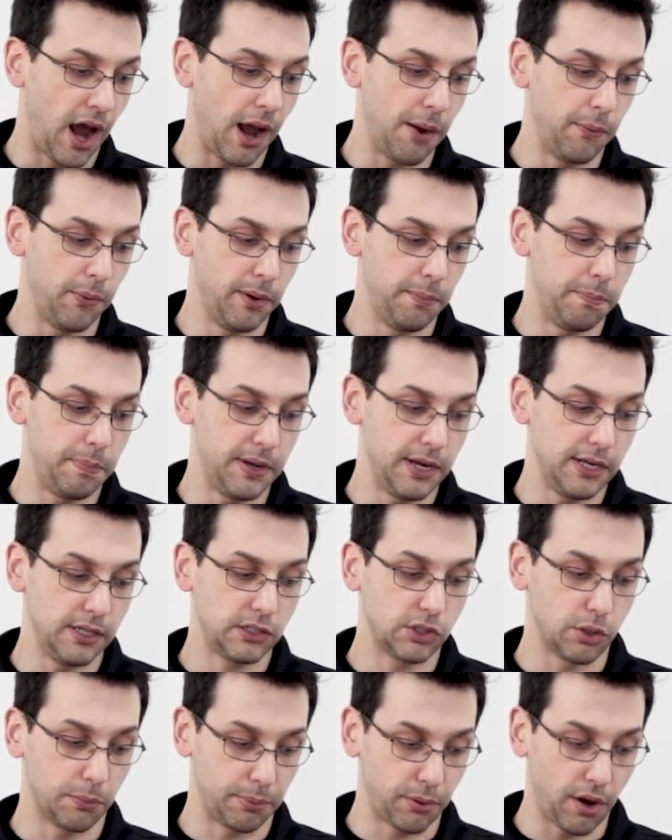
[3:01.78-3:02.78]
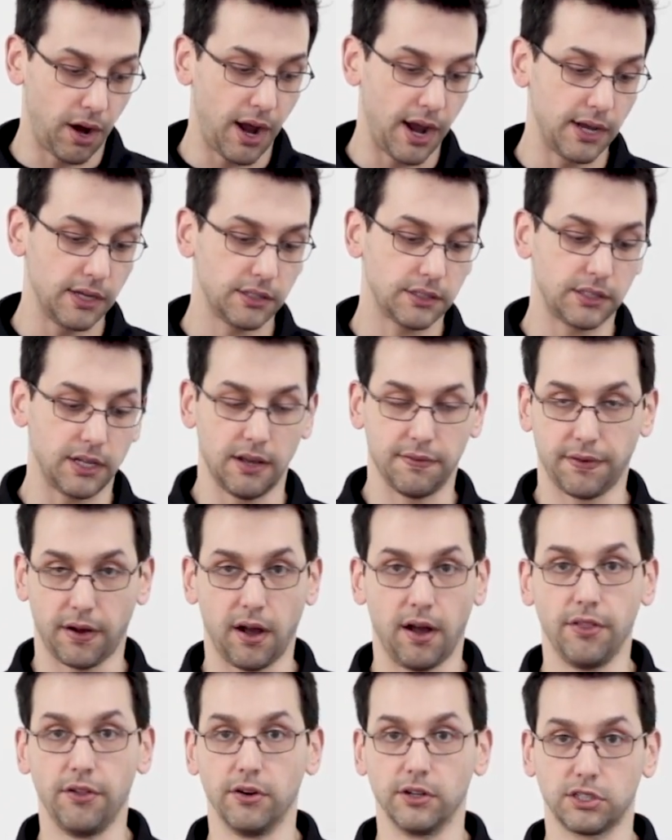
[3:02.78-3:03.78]
I would be surprised if
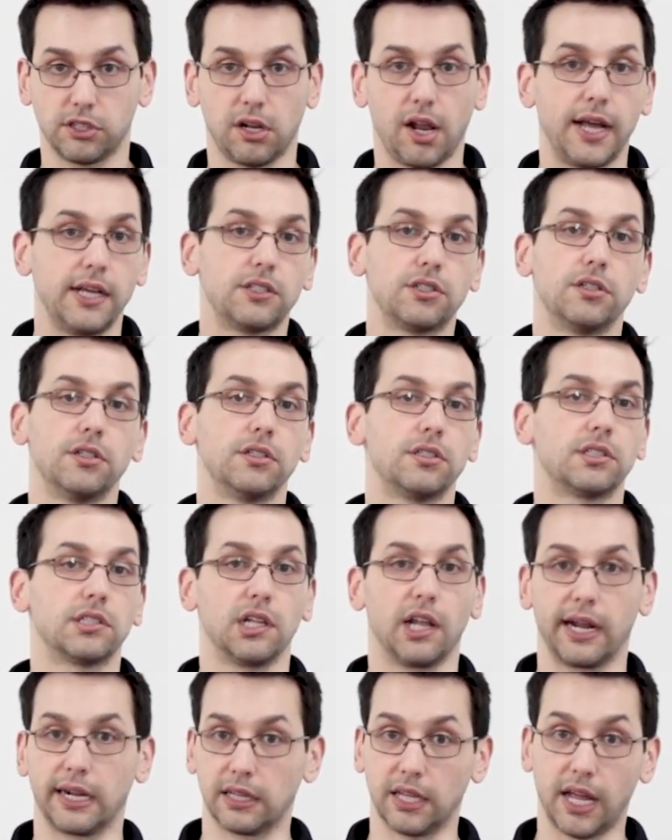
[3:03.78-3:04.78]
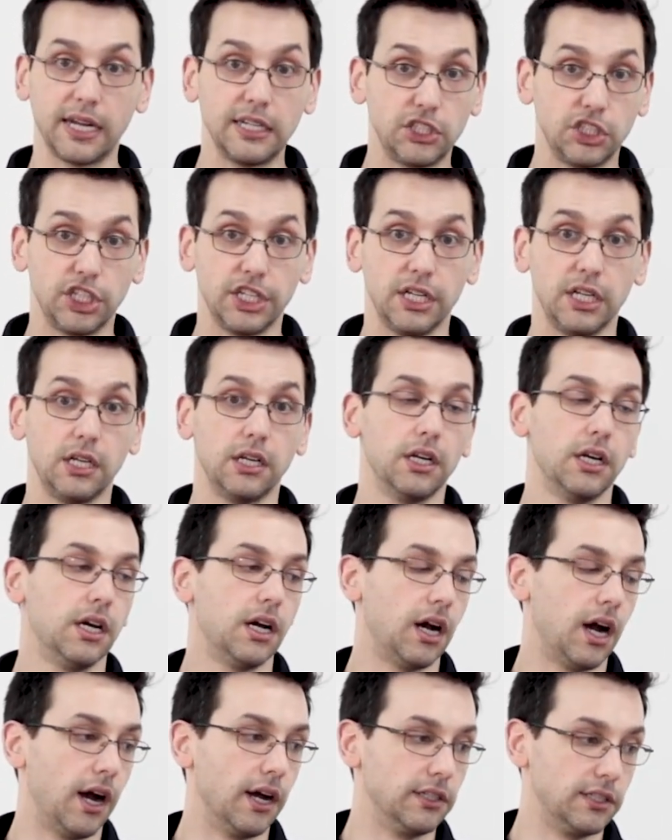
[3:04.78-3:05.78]
other slicers like Lychee
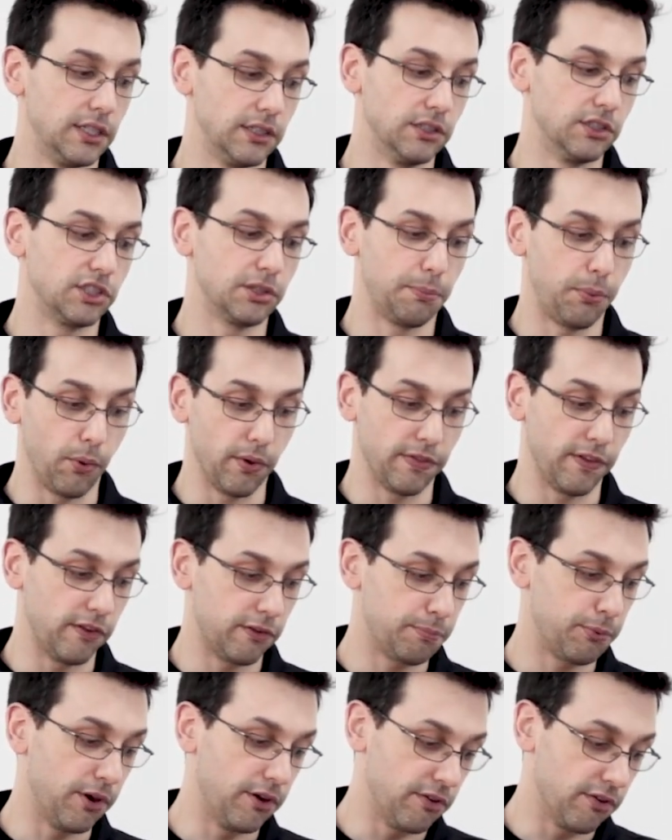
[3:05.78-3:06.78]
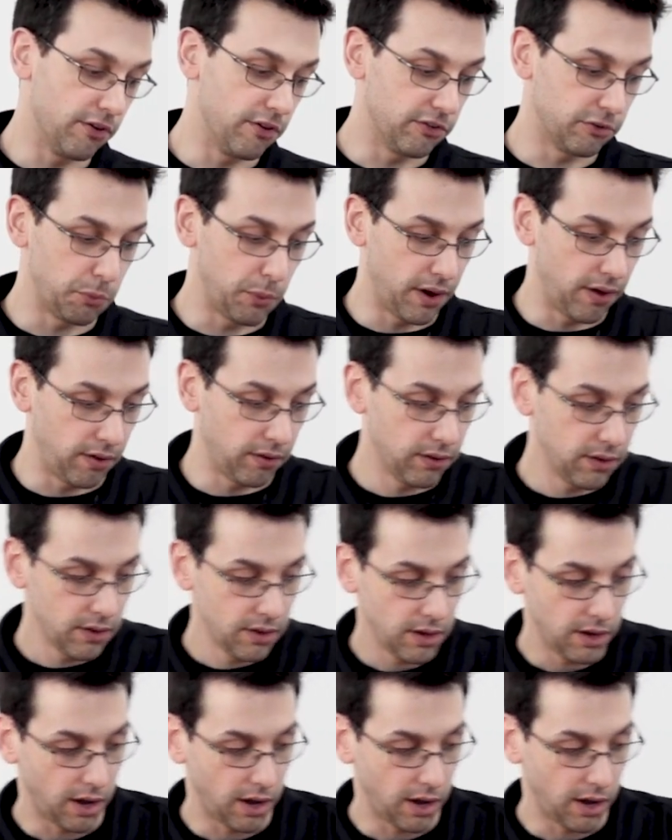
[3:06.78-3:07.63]
didn't support this printer as well.